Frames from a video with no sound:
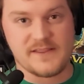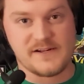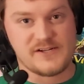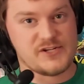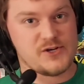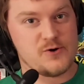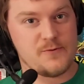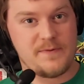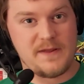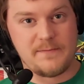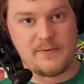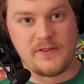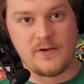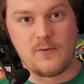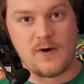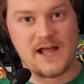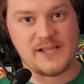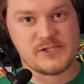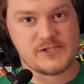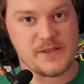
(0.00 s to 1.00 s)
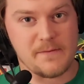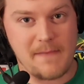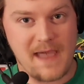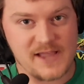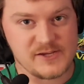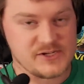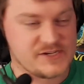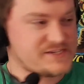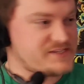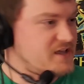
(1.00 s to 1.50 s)
the 2 people that watch the
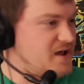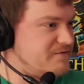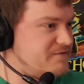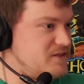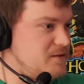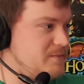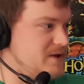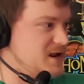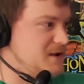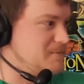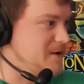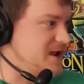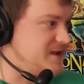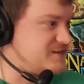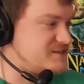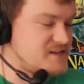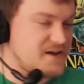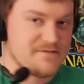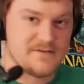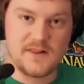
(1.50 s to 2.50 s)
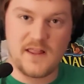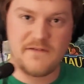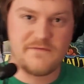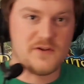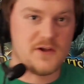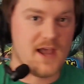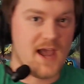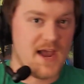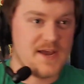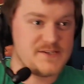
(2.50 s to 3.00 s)
Magic stuff and the mini paying stuff, I love
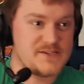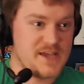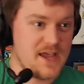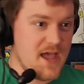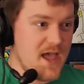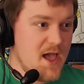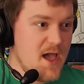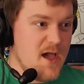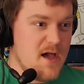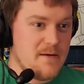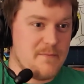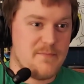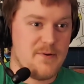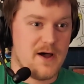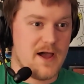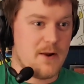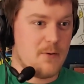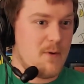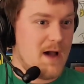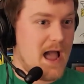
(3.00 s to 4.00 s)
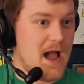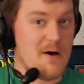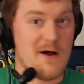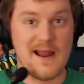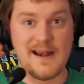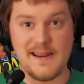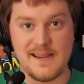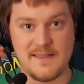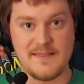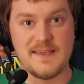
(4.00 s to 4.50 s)
you guys. But, wow,
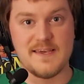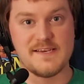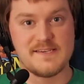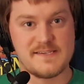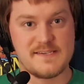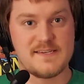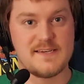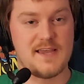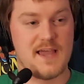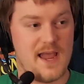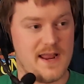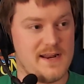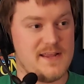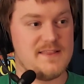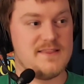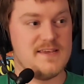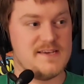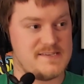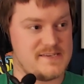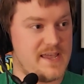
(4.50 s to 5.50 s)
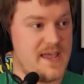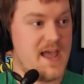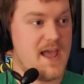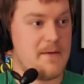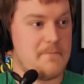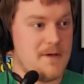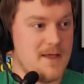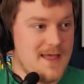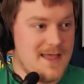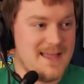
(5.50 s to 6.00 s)
I need this
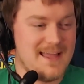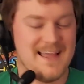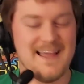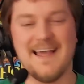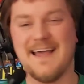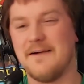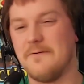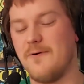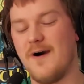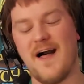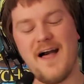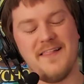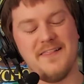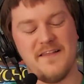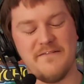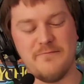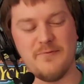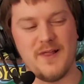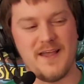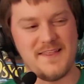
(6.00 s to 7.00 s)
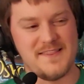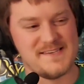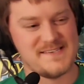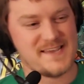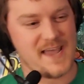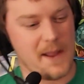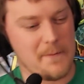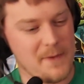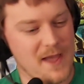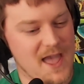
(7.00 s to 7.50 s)
game. Well, I love playing this
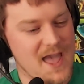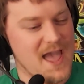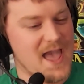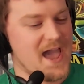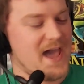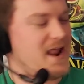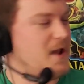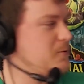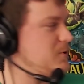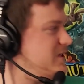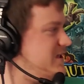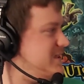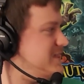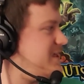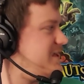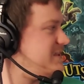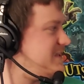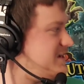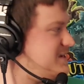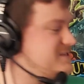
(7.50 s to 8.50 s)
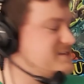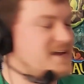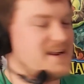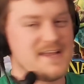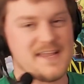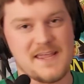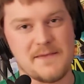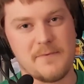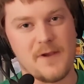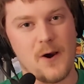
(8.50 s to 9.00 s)
game. And I really think that it's
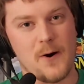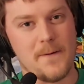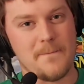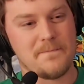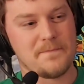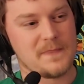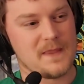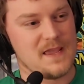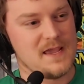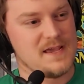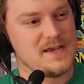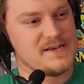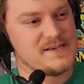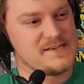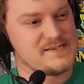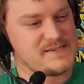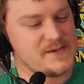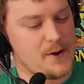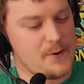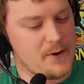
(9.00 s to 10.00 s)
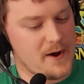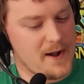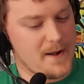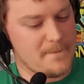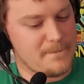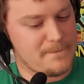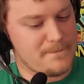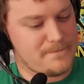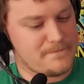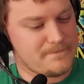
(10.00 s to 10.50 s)
going to keep going.
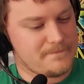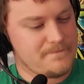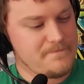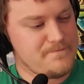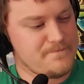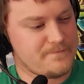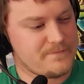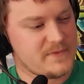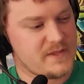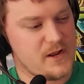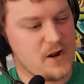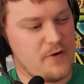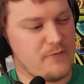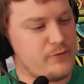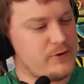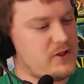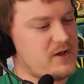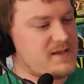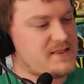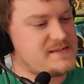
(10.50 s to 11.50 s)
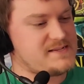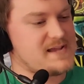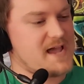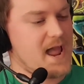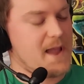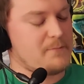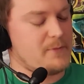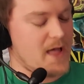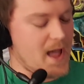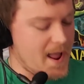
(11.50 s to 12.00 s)
So, if we look at the
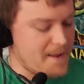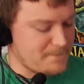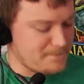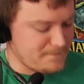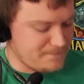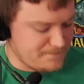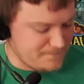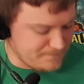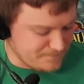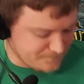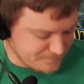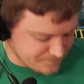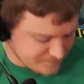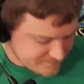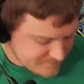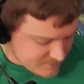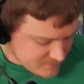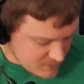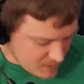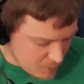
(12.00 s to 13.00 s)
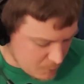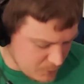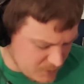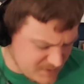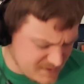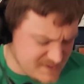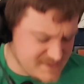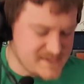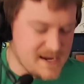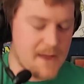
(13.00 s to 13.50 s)
timeline,
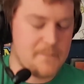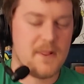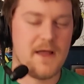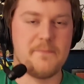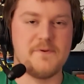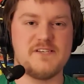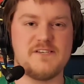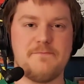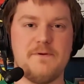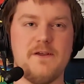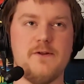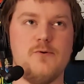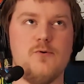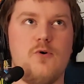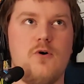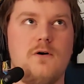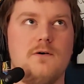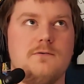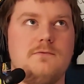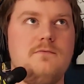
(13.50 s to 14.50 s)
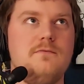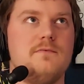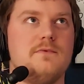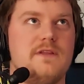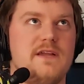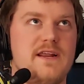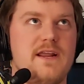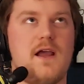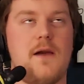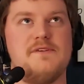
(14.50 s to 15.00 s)
of Speed Duel
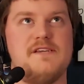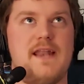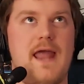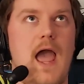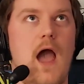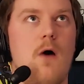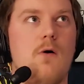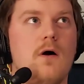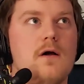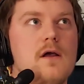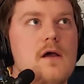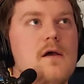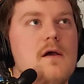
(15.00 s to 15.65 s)
leading up to now.